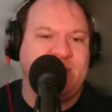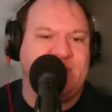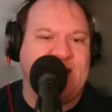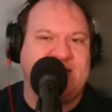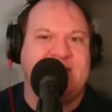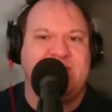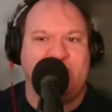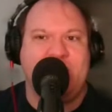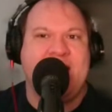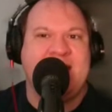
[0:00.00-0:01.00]
She was actually
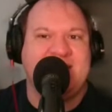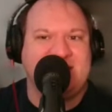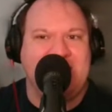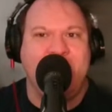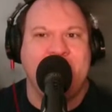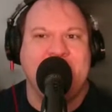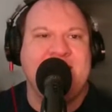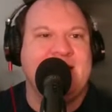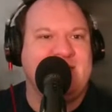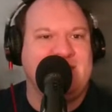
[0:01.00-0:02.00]
trying to tell me